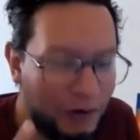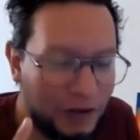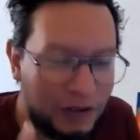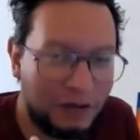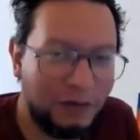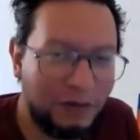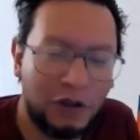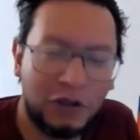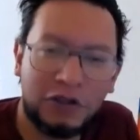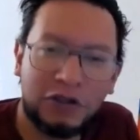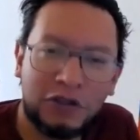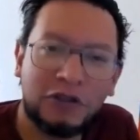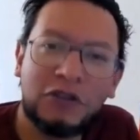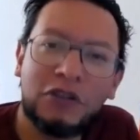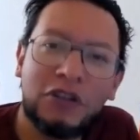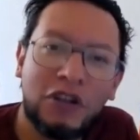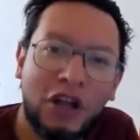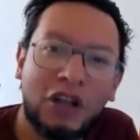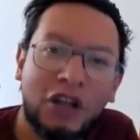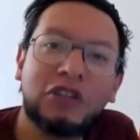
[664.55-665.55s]
First of all, you do
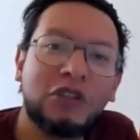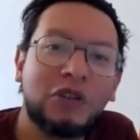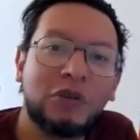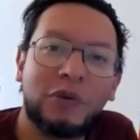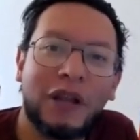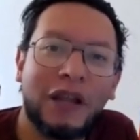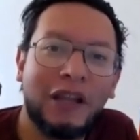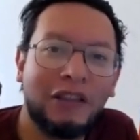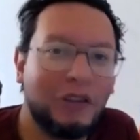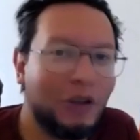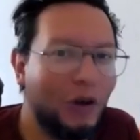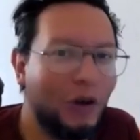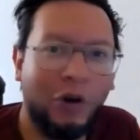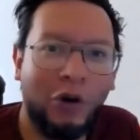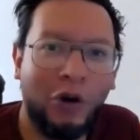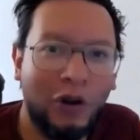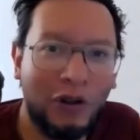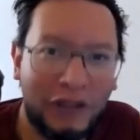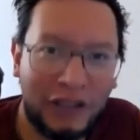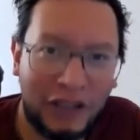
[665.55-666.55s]
not correct
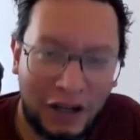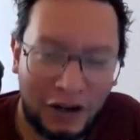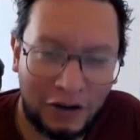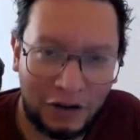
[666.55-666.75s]
all the